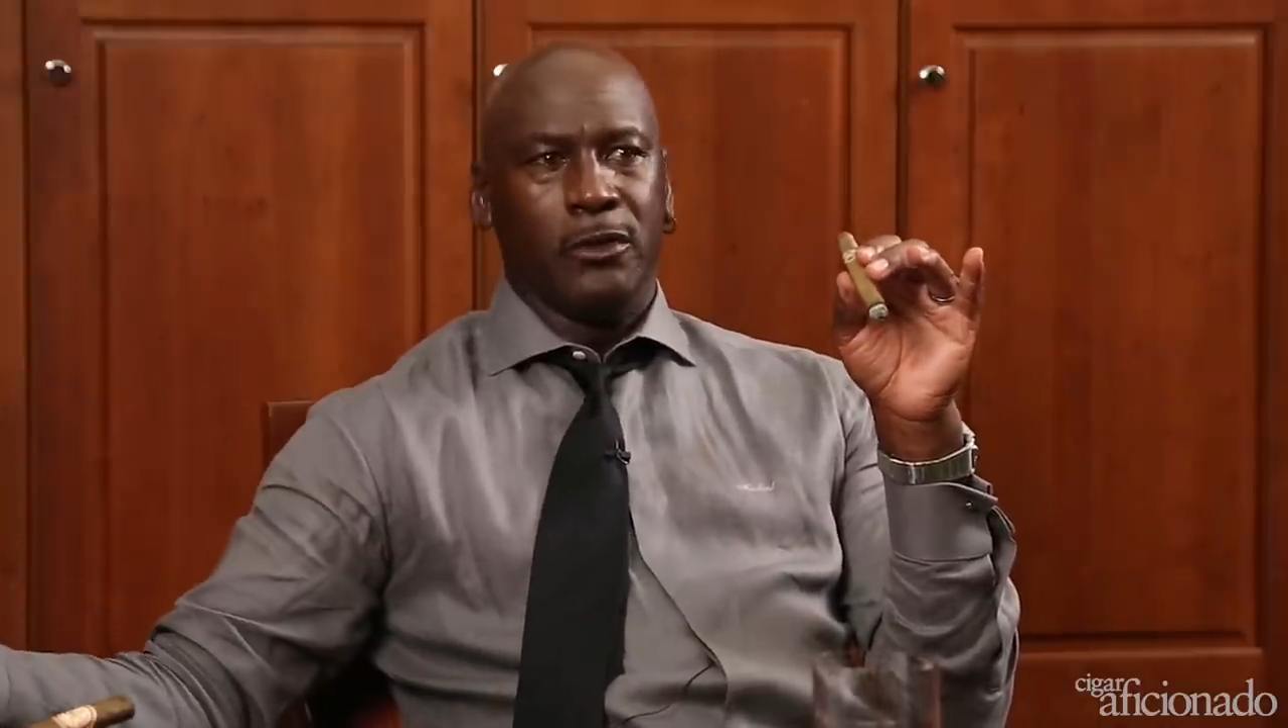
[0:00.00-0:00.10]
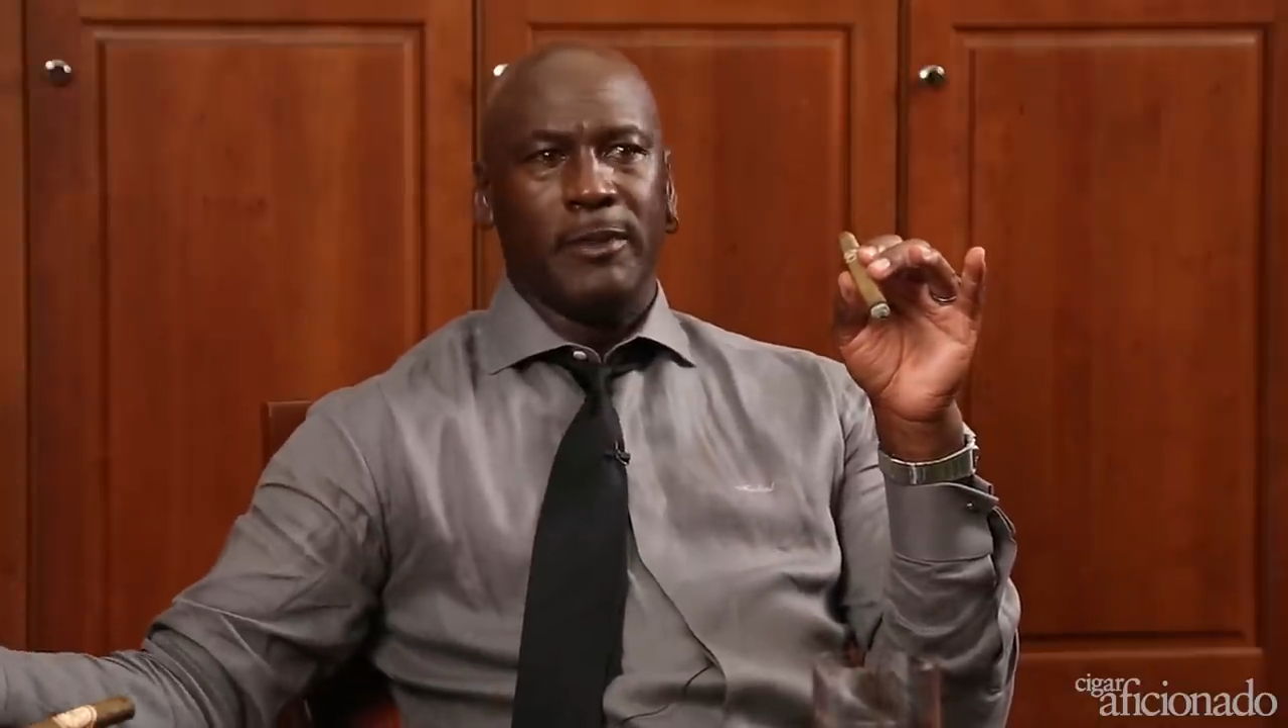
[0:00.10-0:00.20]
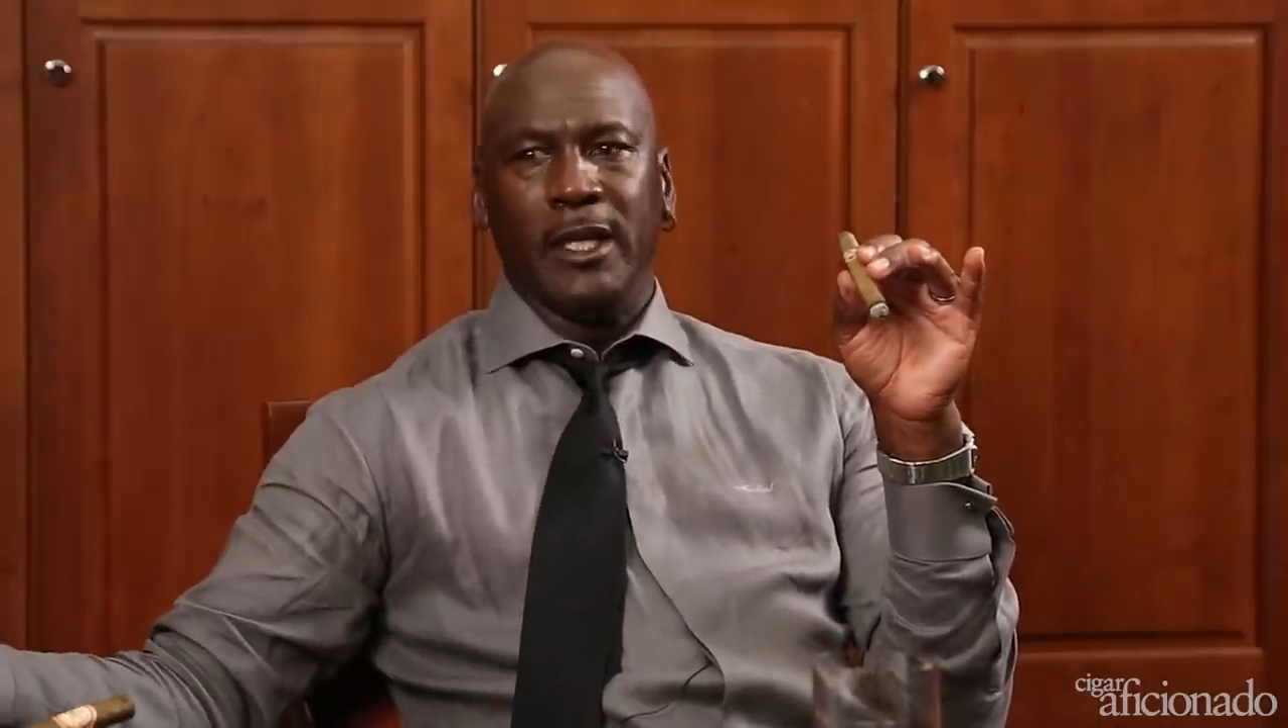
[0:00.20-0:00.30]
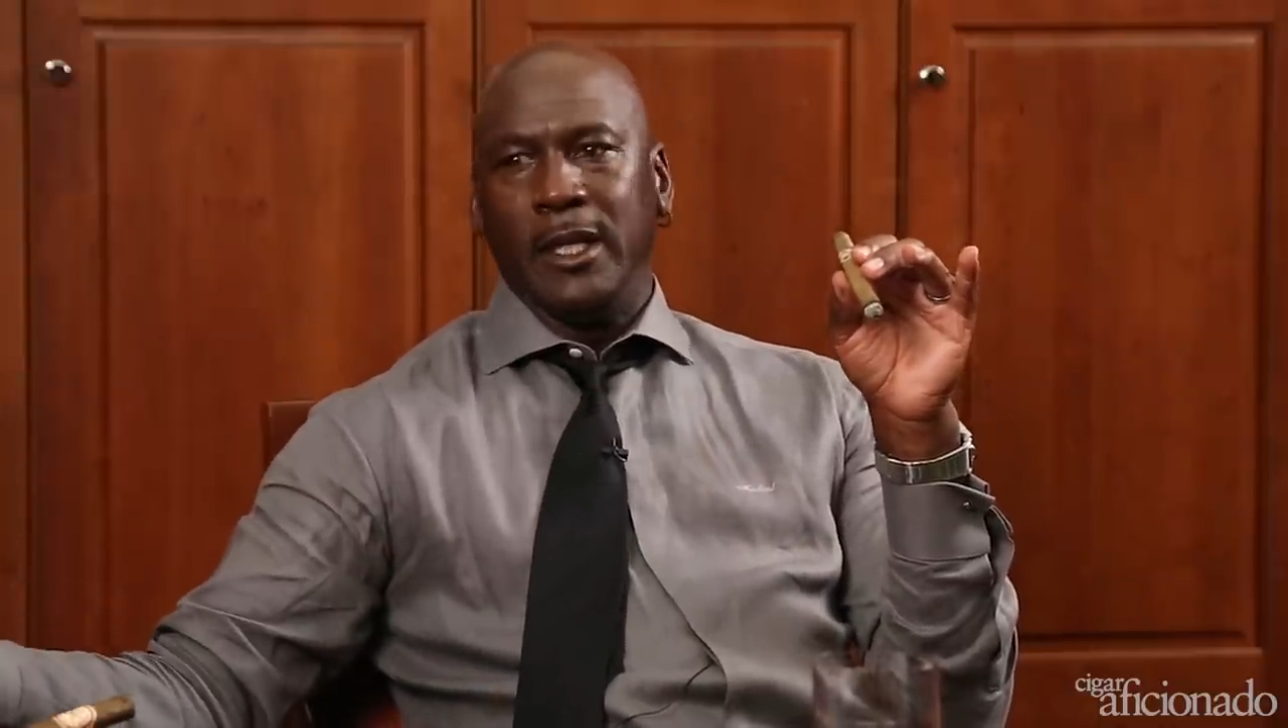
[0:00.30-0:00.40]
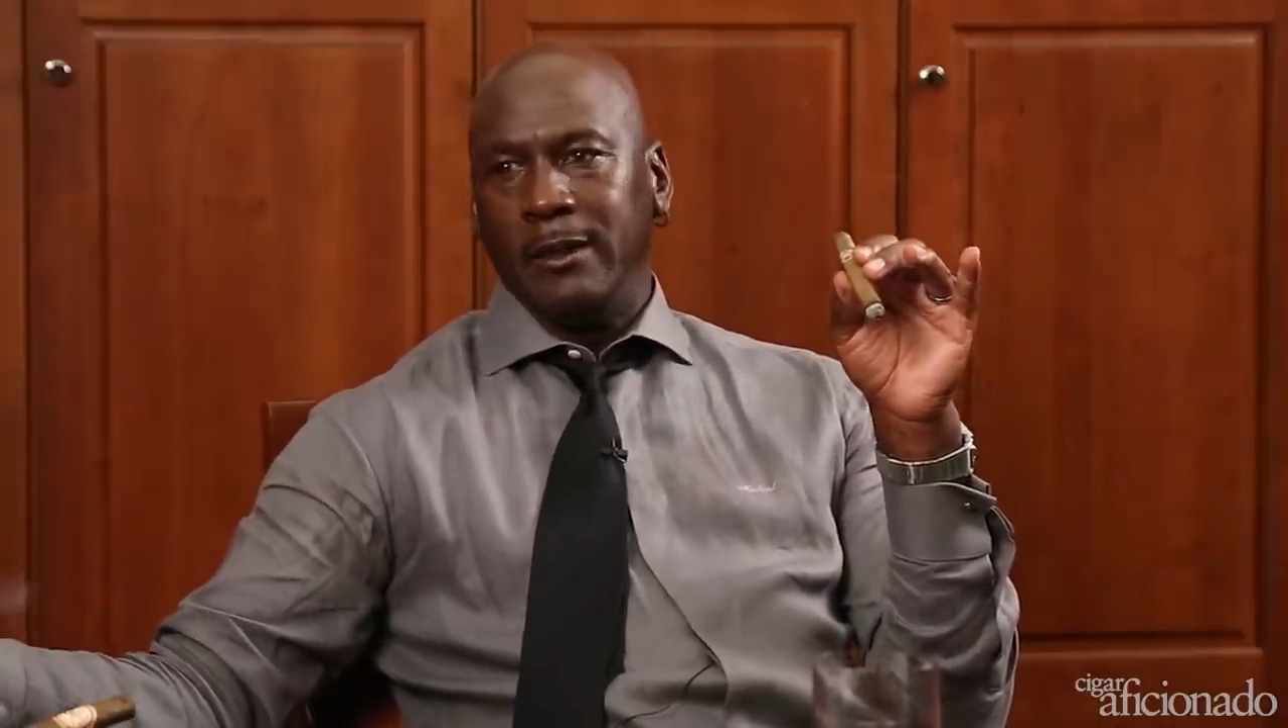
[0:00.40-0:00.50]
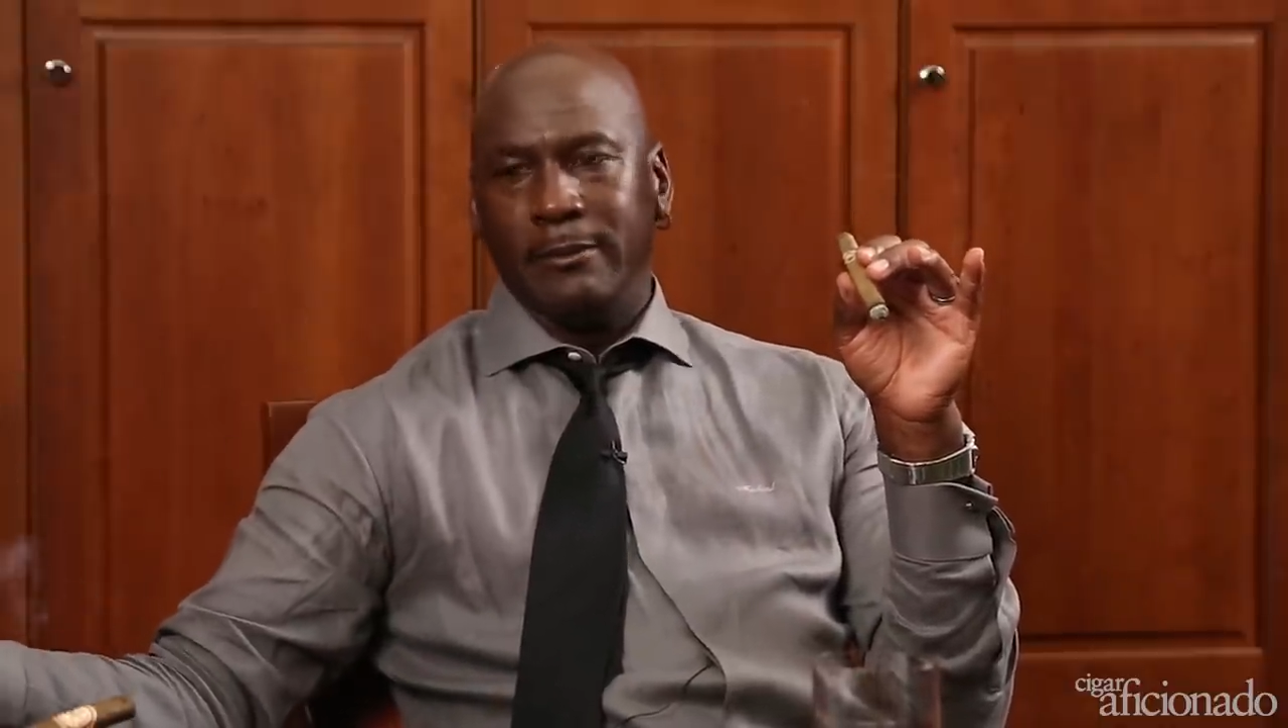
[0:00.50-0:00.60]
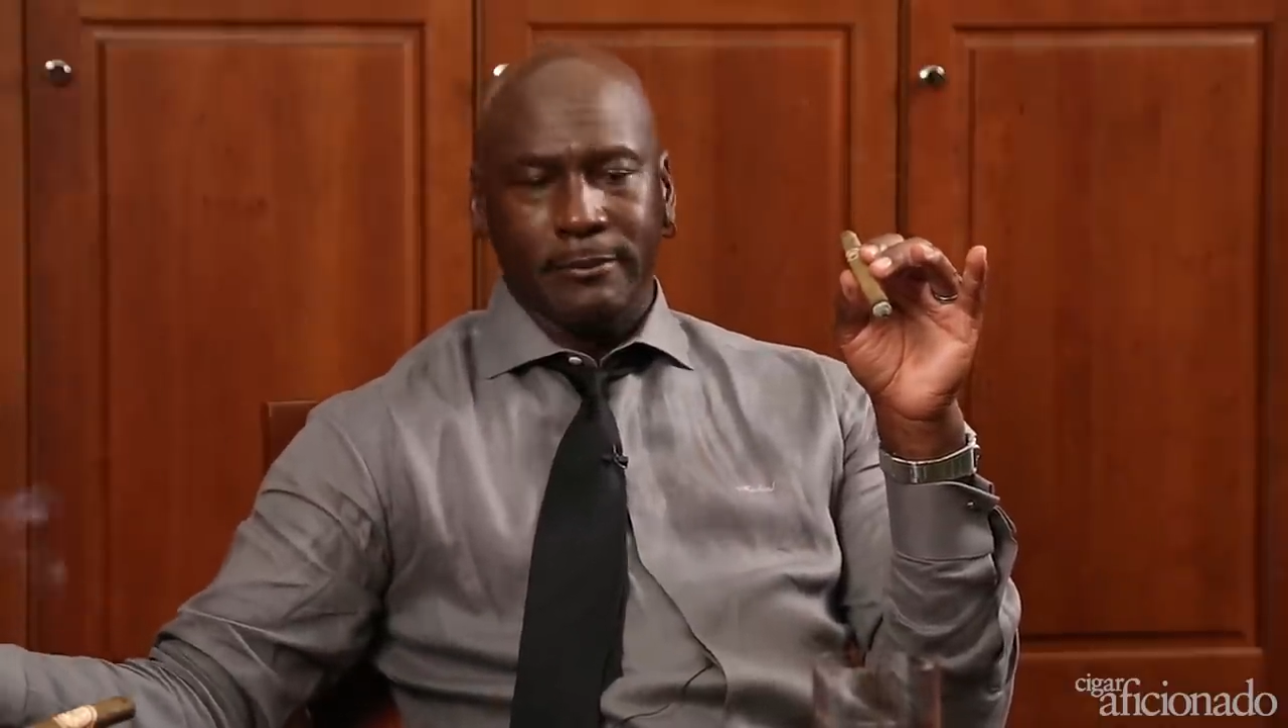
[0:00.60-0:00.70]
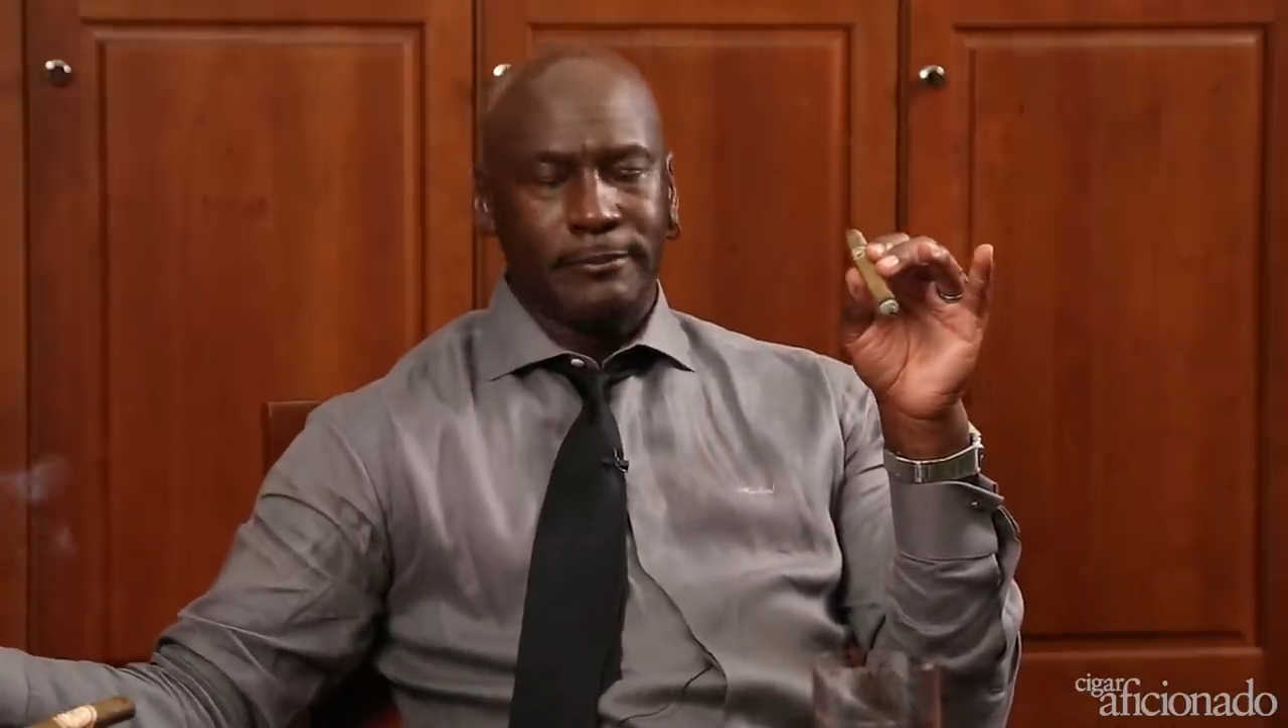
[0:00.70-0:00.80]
to be